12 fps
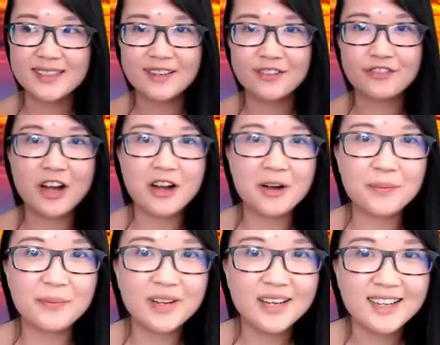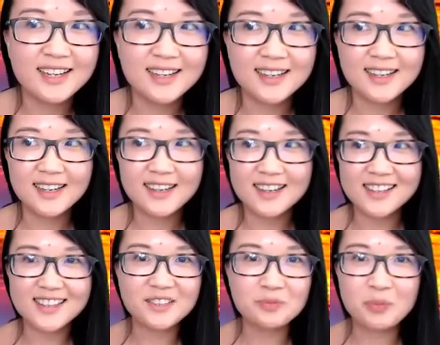from
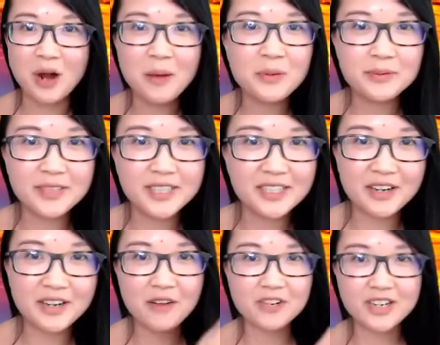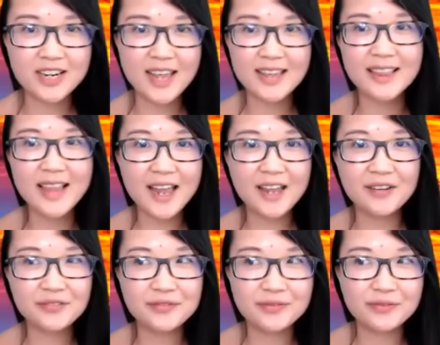probably your everyday
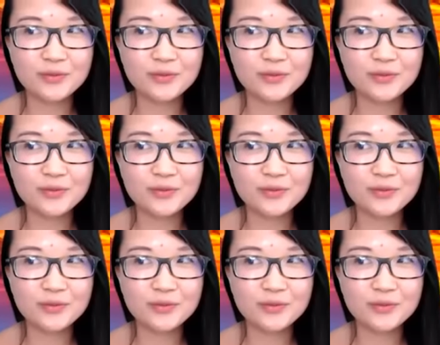life,